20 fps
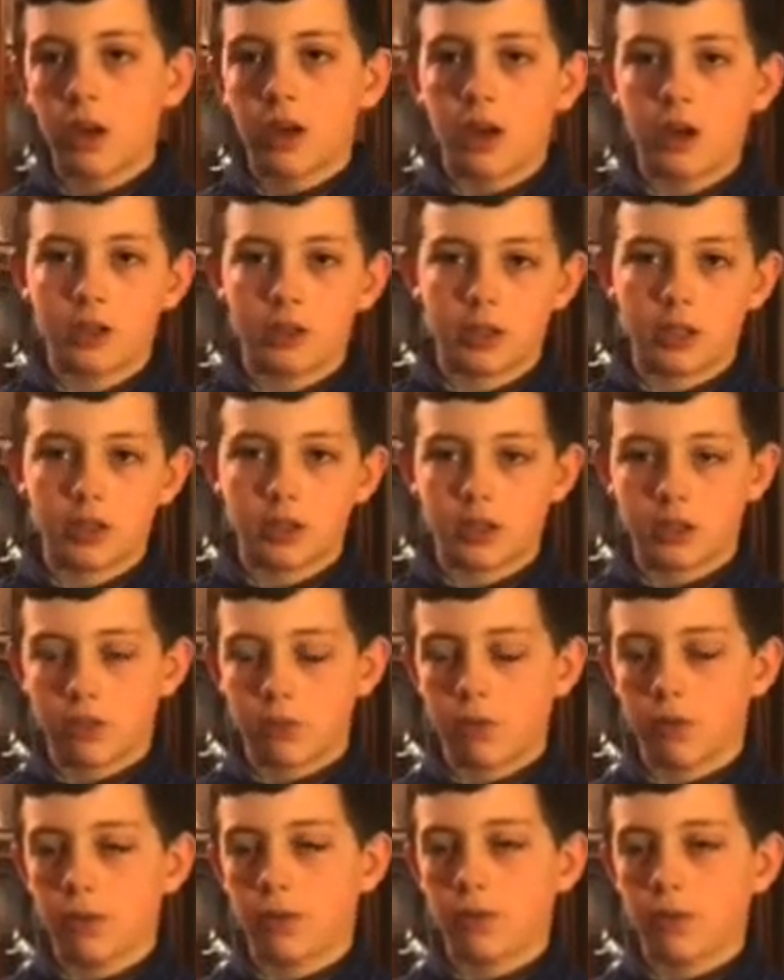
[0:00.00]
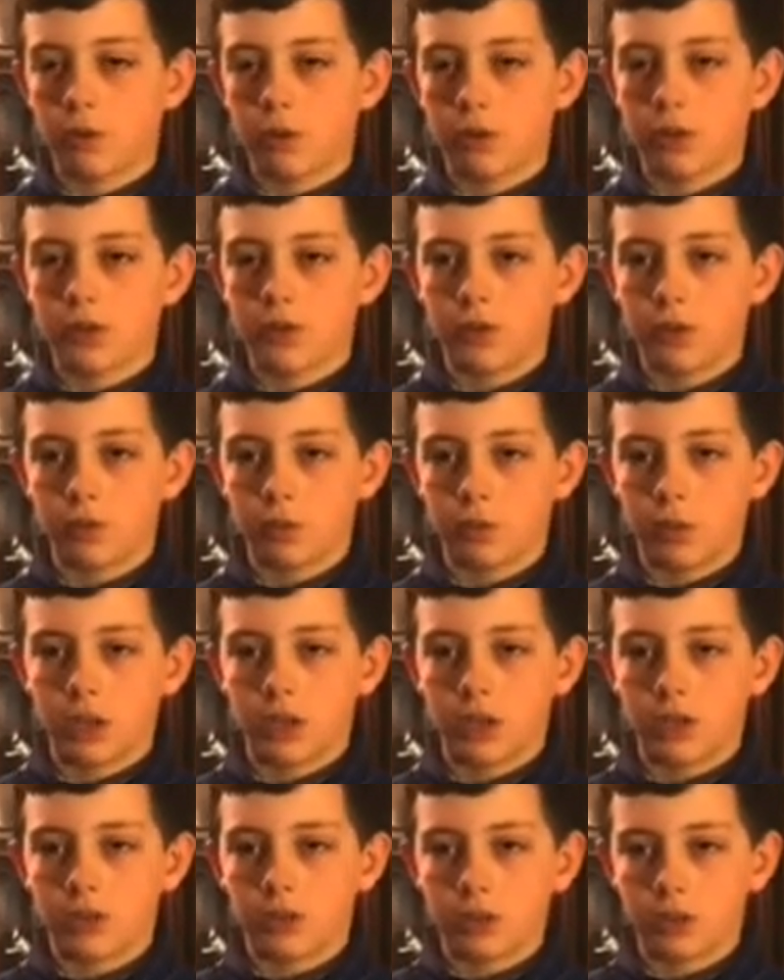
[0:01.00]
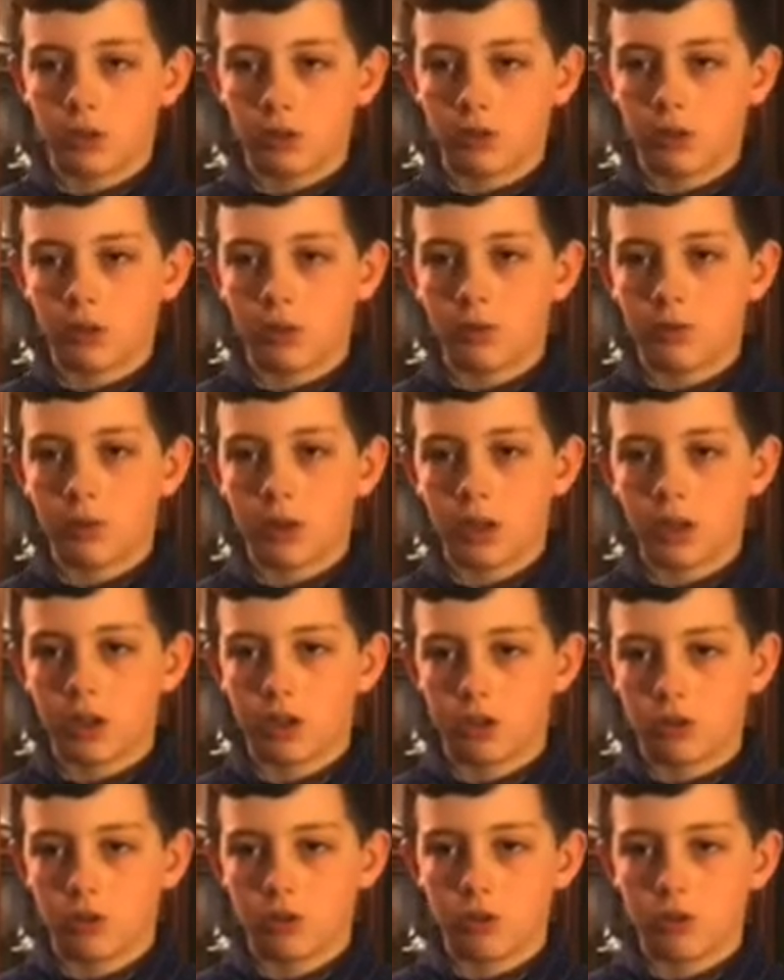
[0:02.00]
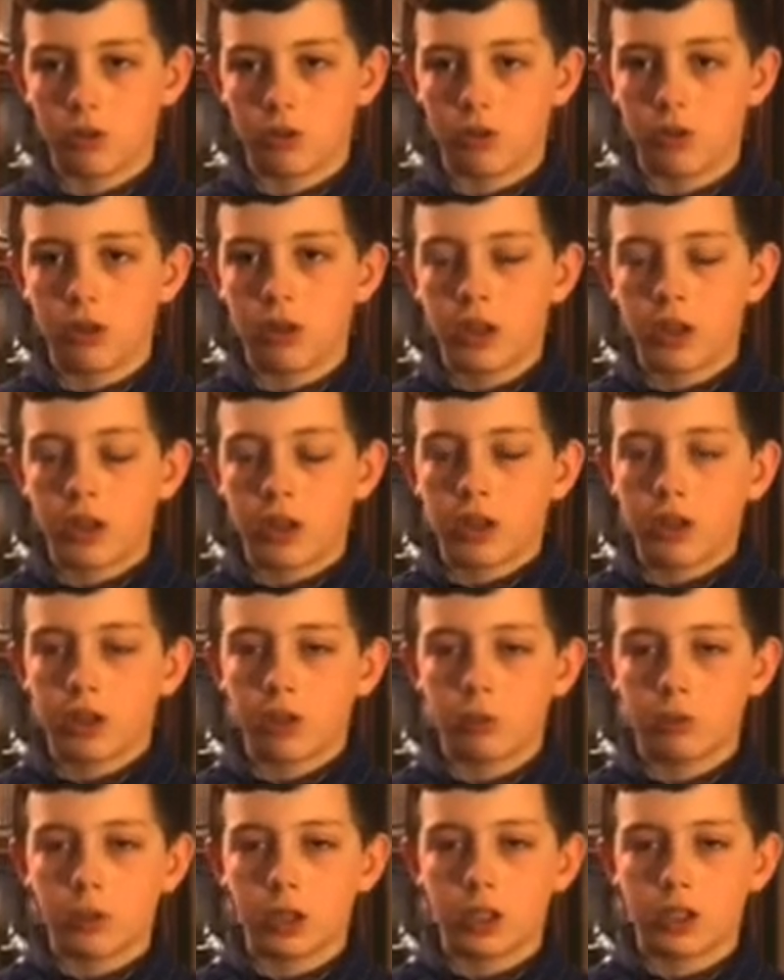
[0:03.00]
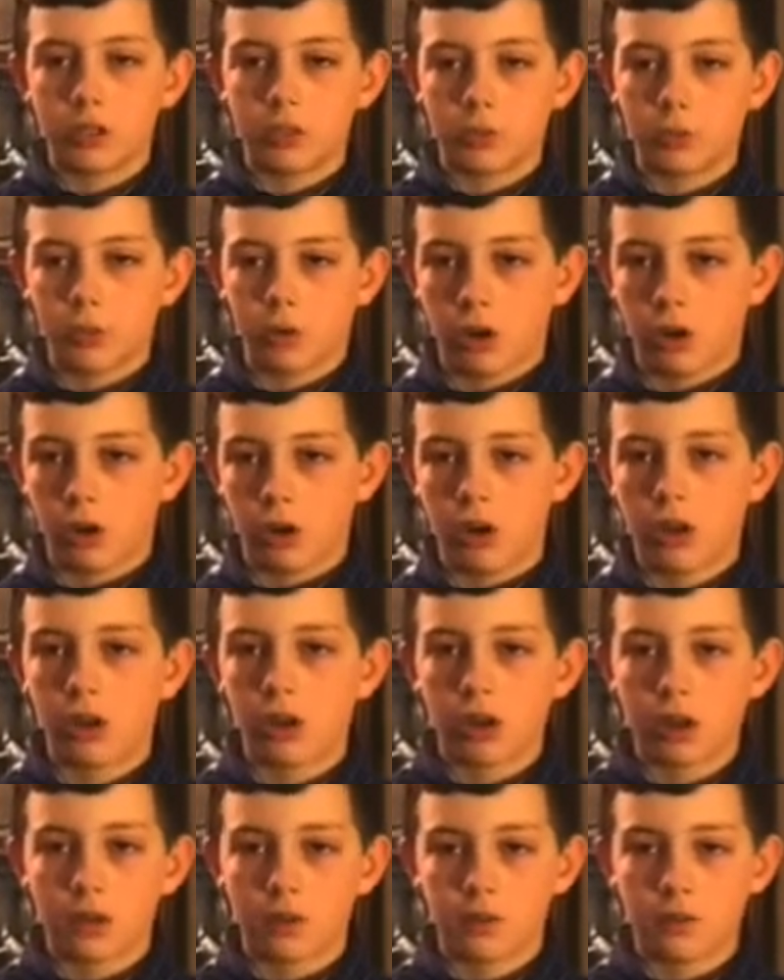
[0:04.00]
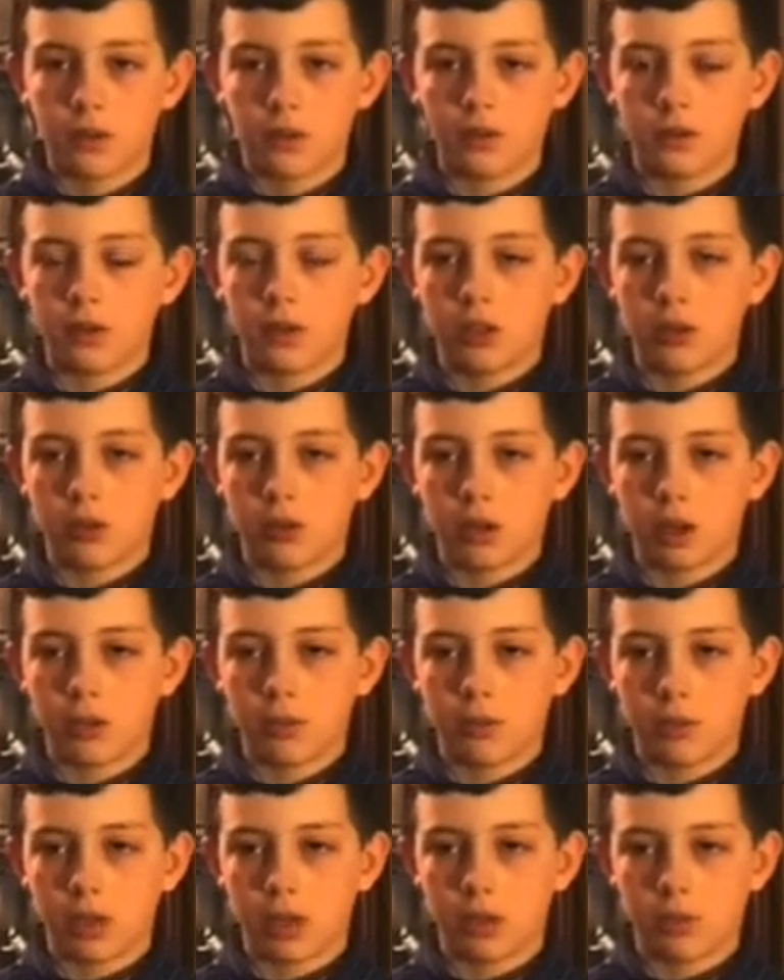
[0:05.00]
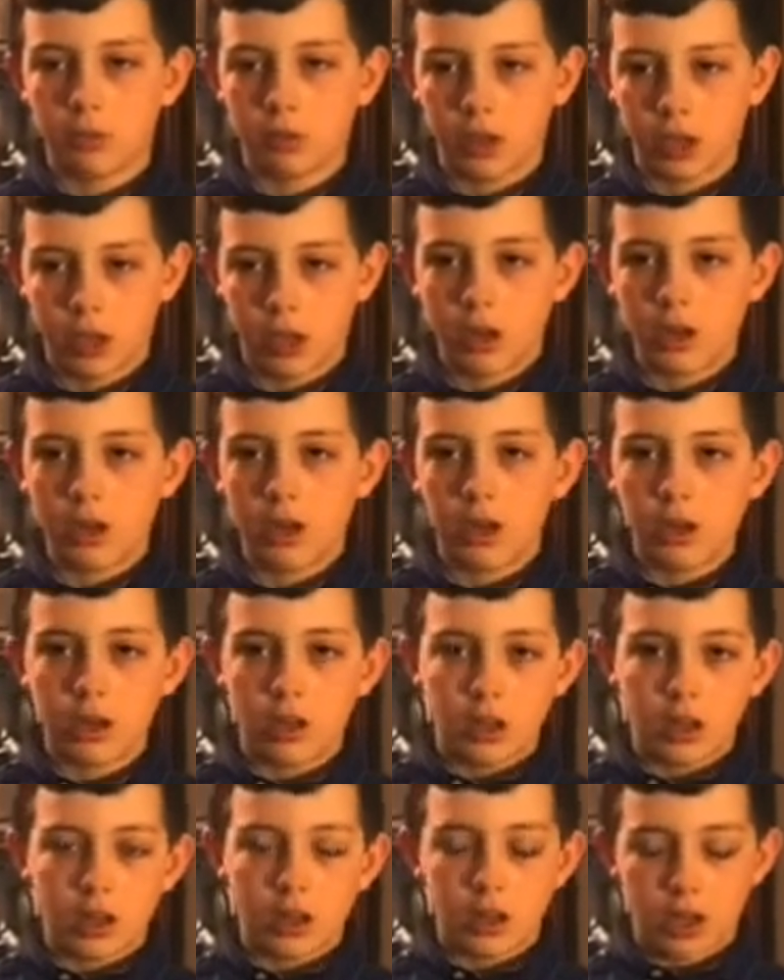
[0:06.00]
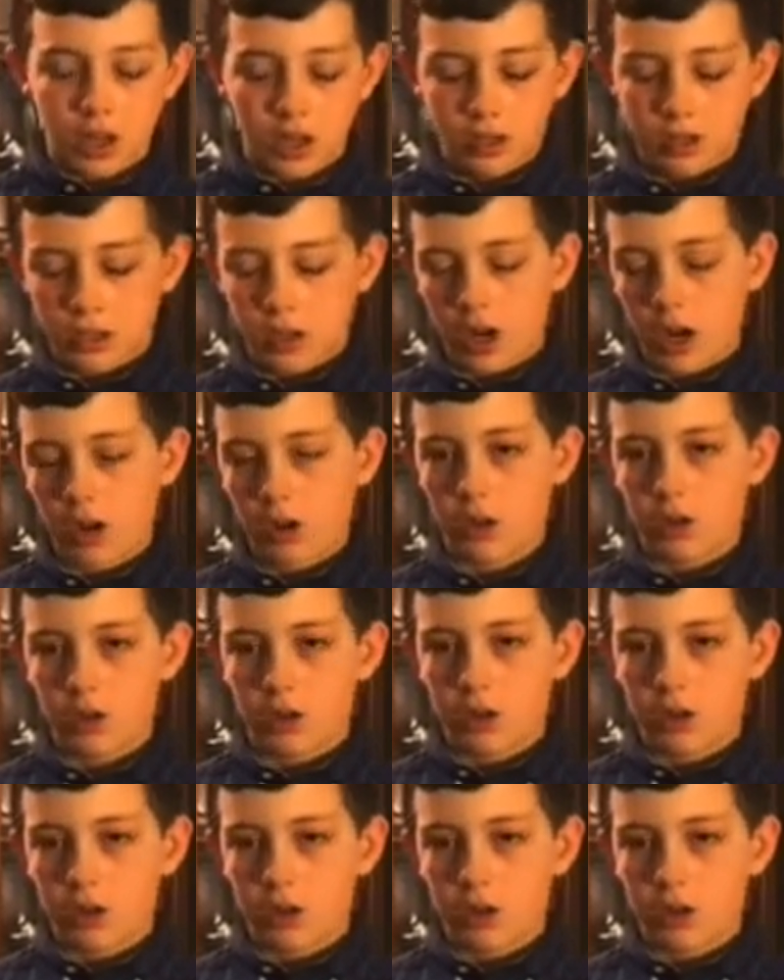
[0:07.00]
I tested with 4 different weights, including my control. The weights were a 50-gram lead weight, an Eisenhower